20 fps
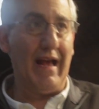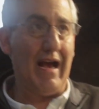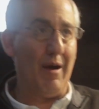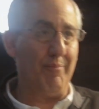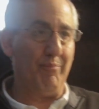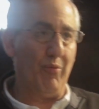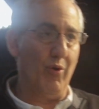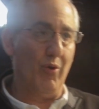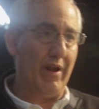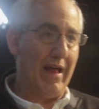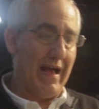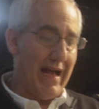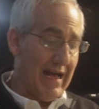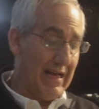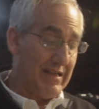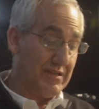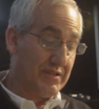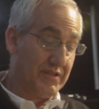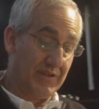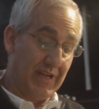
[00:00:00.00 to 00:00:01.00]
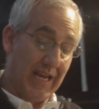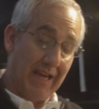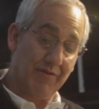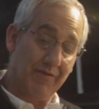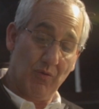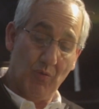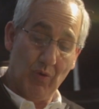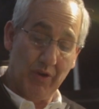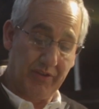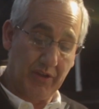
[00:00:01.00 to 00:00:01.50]
outboard has,
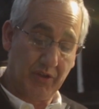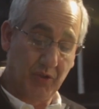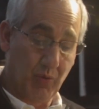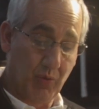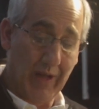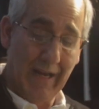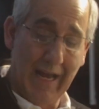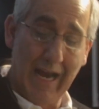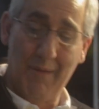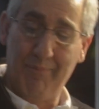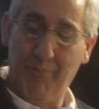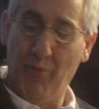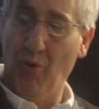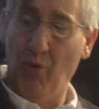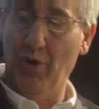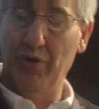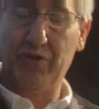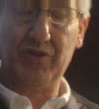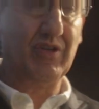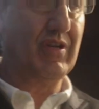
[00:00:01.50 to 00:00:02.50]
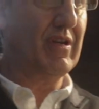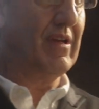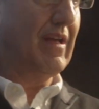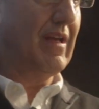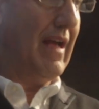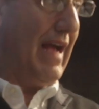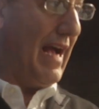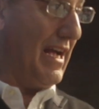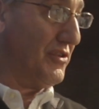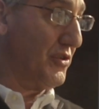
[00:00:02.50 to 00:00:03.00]
even with the twin outboards,
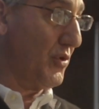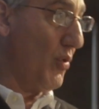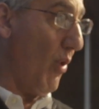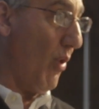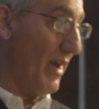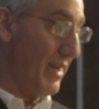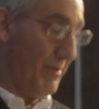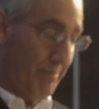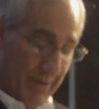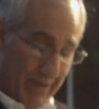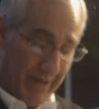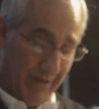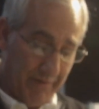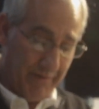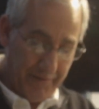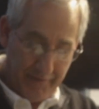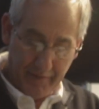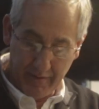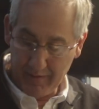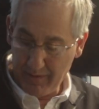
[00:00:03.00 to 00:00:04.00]
has quite a bit of